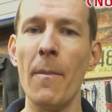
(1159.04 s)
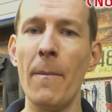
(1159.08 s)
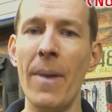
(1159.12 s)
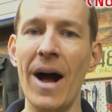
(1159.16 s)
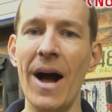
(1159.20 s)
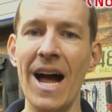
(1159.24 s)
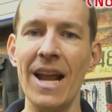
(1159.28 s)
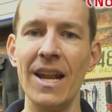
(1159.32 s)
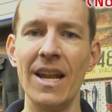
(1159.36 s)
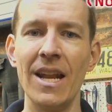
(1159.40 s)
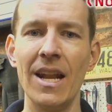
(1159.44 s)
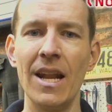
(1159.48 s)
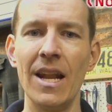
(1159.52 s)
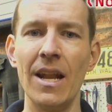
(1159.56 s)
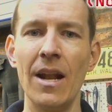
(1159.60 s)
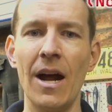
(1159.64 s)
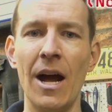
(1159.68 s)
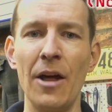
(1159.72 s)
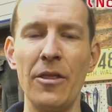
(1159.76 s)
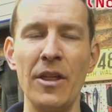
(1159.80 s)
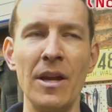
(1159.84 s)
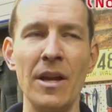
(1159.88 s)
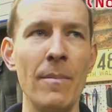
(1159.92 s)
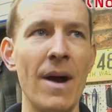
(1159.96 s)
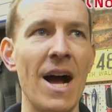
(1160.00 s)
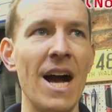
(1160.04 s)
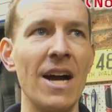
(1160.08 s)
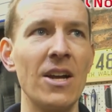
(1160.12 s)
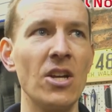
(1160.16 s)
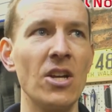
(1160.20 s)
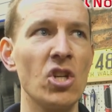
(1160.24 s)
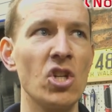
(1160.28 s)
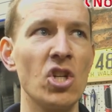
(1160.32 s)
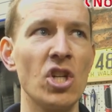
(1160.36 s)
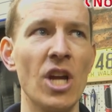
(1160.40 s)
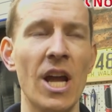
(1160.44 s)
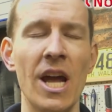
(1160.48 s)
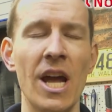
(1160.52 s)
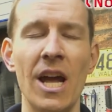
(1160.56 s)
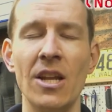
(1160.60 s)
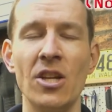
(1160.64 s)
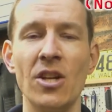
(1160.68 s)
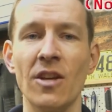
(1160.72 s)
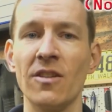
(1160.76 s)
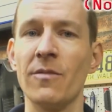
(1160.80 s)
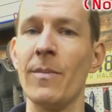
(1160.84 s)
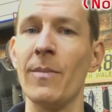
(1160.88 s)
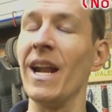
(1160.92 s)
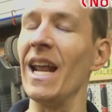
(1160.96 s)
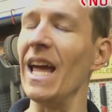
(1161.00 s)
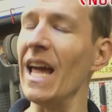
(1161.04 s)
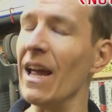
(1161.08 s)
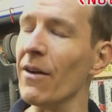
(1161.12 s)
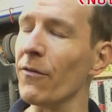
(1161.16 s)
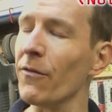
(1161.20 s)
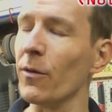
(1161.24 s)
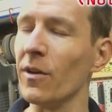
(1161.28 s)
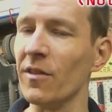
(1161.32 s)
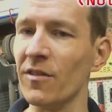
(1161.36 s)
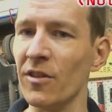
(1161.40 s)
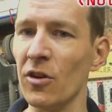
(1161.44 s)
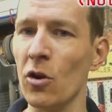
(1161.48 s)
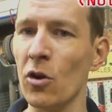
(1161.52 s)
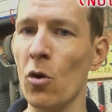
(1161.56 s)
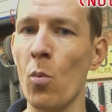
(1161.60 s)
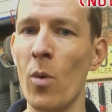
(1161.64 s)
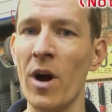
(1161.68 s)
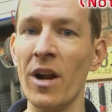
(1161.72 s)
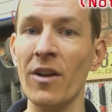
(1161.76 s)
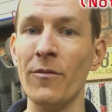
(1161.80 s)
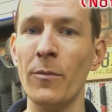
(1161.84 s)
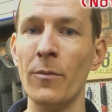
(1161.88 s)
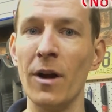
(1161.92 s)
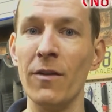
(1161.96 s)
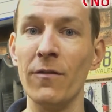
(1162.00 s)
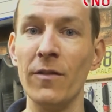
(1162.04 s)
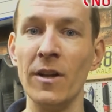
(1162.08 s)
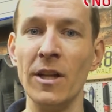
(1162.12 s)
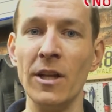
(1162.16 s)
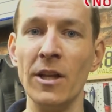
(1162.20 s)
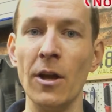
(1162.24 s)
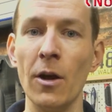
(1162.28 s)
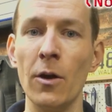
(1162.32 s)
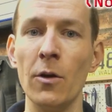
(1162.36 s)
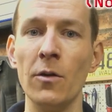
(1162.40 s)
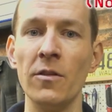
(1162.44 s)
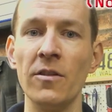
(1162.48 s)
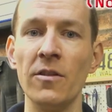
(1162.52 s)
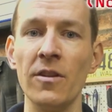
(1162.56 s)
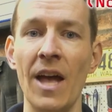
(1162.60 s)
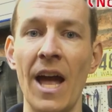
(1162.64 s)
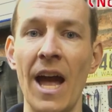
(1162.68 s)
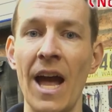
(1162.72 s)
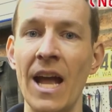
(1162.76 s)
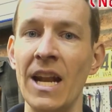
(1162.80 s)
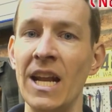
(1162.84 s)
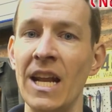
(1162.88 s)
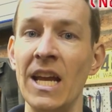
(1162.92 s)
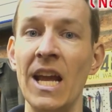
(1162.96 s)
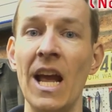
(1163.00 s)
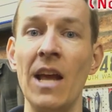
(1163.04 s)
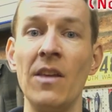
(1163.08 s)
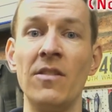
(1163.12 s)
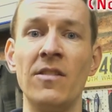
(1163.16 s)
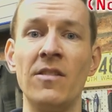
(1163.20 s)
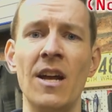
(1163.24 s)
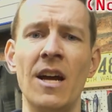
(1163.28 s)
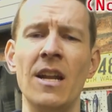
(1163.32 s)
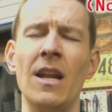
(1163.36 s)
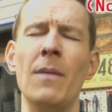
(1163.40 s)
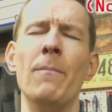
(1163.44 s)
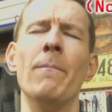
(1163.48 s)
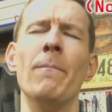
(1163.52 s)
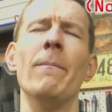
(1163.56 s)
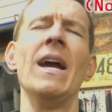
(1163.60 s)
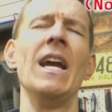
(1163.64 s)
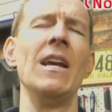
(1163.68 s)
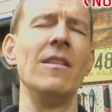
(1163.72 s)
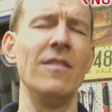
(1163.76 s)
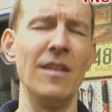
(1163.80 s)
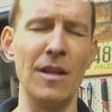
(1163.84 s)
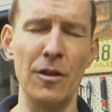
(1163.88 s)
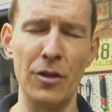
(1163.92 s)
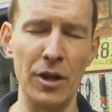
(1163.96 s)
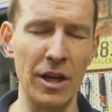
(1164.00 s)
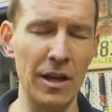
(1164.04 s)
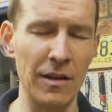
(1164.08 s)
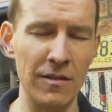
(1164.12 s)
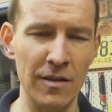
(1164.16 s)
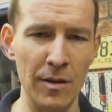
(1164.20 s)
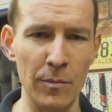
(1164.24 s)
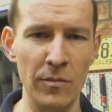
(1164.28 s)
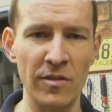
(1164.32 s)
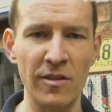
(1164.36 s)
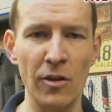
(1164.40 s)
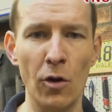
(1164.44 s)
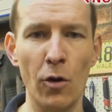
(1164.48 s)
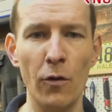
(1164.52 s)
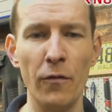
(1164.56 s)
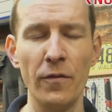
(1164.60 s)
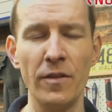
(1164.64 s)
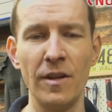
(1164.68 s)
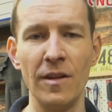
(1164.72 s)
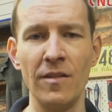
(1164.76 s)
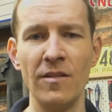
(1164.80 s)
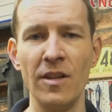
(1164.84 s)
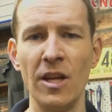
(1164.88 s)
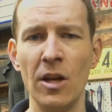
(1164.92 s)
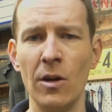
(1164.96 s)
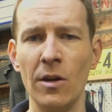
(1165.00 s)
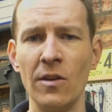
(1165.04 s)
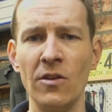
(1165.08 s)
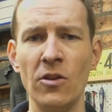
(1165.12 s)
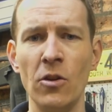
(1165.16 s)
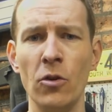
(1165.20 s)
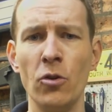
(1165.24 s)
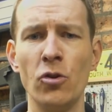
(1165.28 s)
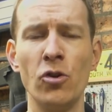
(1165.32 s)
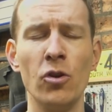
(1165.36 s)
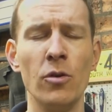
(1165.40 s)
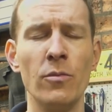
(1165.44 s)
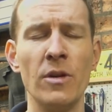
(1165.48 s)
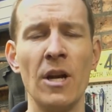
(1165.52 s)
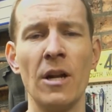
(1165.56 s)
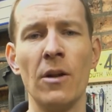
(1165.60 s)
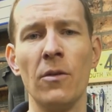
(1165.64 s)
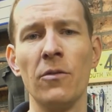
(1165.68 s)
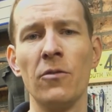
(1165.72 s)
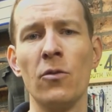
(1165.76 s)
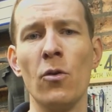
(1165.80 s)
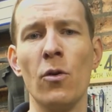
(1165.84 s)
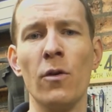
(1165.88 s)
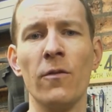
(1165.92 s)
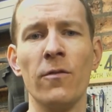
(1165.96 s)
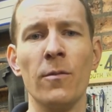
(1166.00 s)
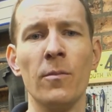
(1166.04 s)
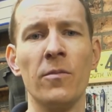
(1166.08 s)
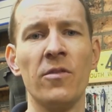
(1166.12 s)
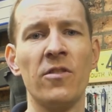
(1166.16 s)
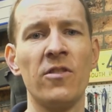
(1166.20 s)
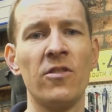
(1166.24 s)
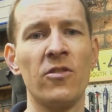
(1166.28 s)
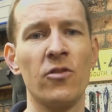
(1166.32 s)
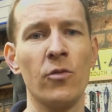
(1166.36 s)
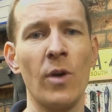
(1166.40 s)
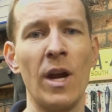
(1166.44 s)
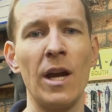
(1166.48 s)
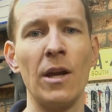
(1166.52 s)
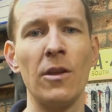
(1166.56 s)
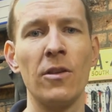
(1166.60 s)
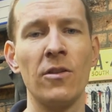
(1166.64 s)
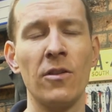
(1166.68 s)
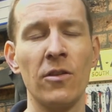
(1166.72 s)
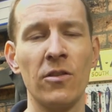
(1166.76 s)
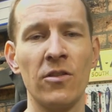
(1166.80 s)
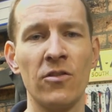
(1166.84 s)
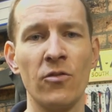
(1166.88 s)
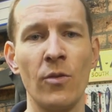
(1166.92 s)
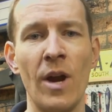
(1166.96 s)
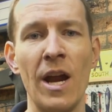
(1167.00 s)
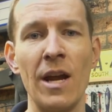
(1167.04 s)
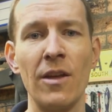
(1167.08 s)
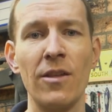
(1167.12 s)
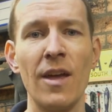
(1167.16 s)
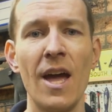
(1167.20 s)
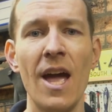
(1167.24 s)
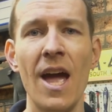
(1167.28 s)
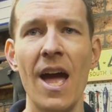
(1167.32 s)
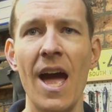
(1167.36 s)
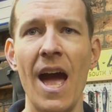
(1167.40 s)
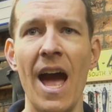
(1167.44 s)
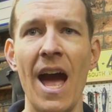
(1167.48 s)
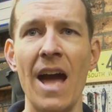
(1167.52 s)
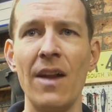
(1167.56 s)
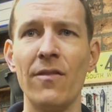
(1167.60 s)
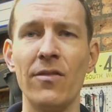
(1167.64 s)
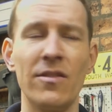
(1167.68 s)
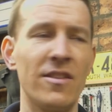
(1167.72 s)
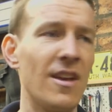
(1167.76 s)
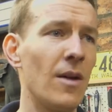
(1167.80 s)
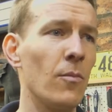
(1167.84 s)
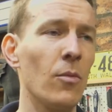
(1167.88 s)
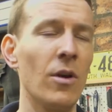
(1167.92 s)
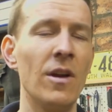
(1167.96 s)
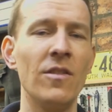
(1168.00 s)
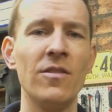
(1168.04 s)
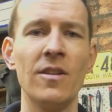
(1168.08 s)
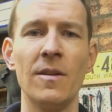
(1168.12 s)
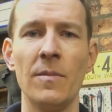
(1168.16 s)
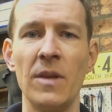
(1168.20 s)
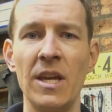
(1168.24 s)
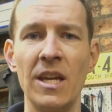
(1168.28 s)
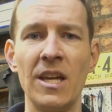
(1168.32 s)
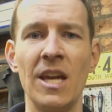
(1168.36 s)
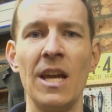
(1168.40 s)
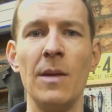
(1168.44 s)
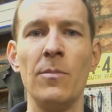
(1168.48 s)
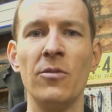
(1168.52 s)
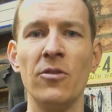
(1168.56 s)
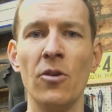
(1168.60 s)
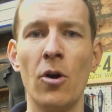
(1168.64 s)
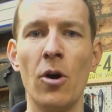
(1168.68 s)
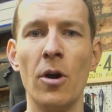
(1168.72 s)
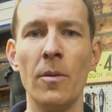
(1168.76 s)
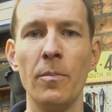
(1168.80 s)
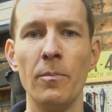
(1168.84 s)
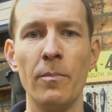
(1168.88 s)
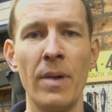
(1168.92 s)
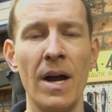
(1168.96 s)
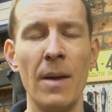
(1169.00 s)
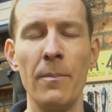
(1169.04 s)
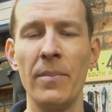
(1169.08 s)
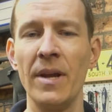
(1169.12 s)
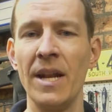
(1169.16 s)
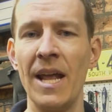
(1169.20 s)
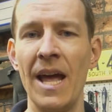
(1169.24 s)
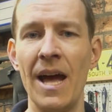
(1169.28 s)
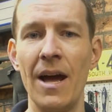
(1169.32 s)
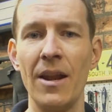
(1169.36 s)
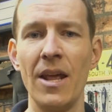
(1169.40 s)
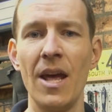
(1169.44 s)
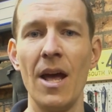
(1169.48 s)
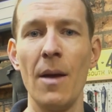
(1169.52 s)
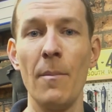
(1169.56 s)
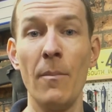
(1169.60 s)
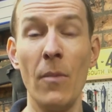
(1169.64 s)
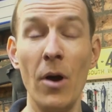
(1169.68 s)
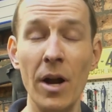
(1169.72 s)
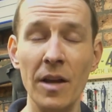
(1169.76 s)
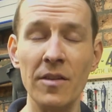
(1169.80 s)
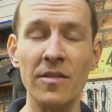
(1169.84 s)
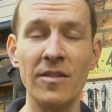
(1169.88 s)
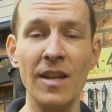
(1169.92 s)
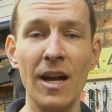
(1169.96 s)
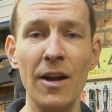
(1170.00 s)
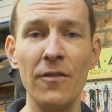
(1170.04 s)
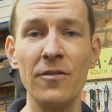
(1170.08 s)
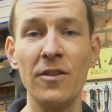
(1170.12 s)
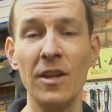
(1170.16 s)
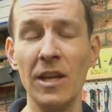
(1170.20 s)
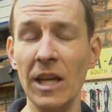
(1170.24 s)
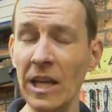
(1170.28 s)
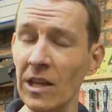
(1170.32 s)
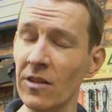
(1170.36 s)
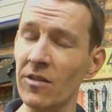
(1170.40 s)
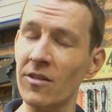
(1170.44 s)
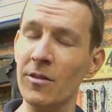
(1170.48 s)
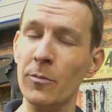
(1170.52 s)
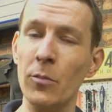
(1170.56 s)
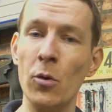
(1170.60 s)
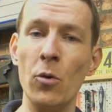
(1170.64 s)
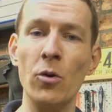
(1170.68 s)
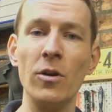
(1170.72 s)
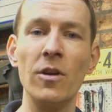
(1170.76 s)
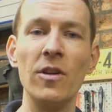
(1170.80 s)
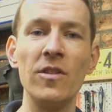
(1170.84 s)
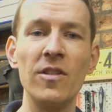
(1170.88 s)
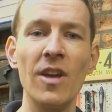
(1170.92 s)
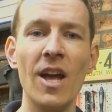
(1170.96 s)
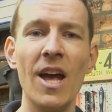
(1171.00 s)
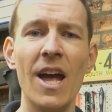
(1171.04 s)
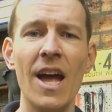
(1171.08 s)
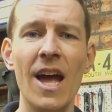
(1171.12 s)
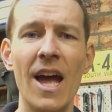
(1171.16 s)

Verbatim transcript: But I think Mark has shared just about every single one of my videos, and he has done amazing things himself this year. His YouTube channel's gone from strength to strength, and for some reason, he keeps on pumping out my stuff to his supporters.